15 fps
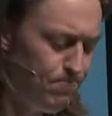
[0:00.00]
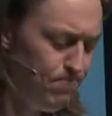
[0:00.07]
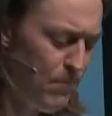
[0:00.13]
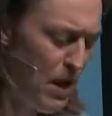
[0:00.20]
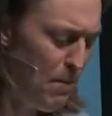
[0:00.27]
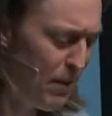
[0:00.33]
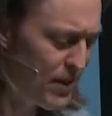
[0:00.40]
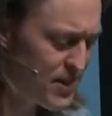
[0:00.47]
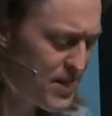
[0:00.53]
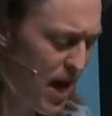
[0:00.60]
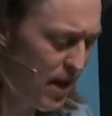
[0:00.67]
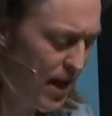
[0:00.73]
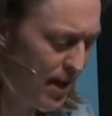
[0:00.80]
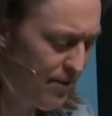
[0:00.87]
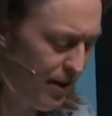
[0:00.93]
But it's not
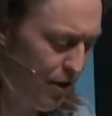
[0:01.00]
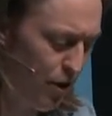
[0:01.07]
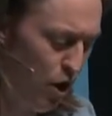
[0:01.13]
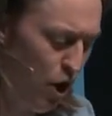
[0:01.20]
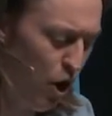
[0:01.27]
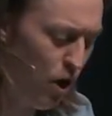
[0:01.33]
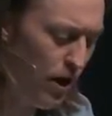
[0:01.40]
like that at all.